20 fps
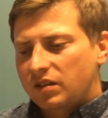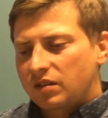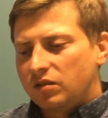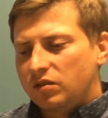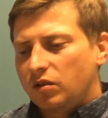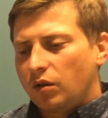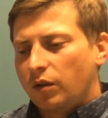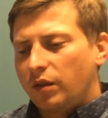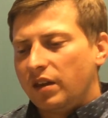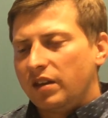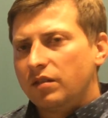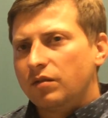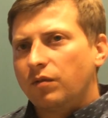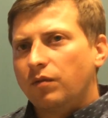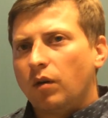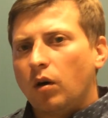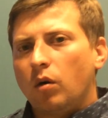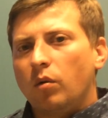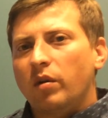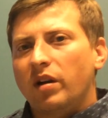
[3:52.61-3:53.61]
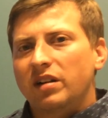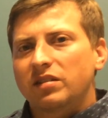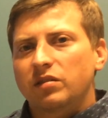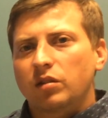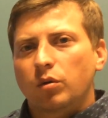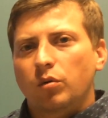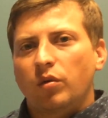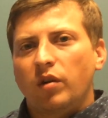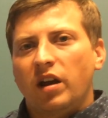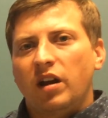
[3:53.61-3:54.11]
So this fall would
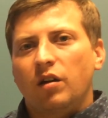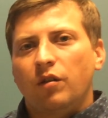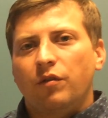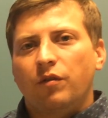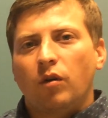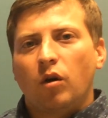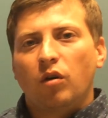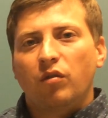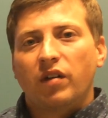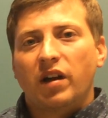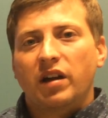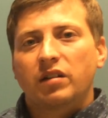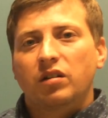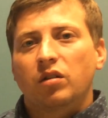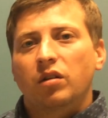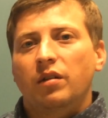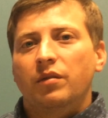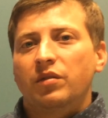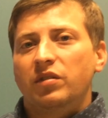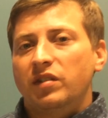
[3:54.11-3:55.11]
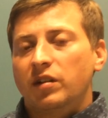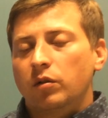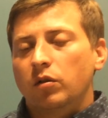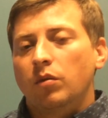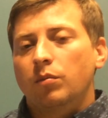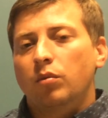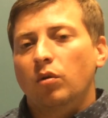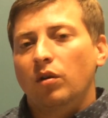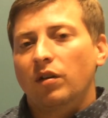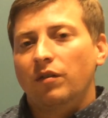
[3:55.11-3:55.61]
actually create a fall factor of
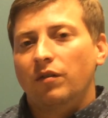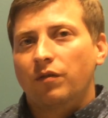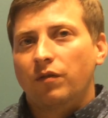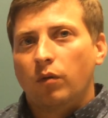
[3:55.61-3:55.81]
0.4.